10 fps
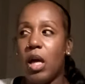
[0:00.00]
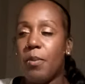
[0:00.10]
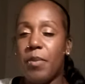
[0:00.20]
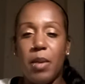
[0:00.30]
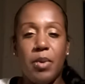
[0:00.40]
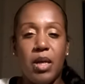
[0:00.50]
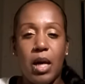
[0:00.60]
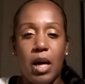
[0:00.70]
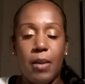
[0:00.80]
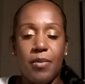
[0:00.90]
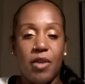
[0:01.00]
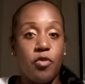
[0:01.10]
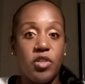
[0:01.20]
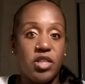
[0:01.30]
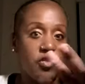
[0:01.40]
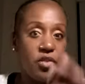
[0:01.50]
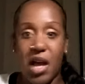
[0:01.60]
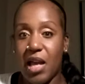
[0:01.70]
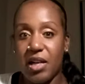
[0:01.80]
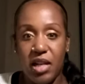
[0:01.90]
maybe, like, for instance, for the
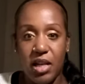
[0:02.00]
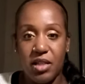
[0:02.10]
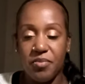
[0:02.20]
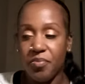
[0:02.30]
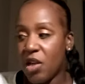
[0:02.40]
holidays,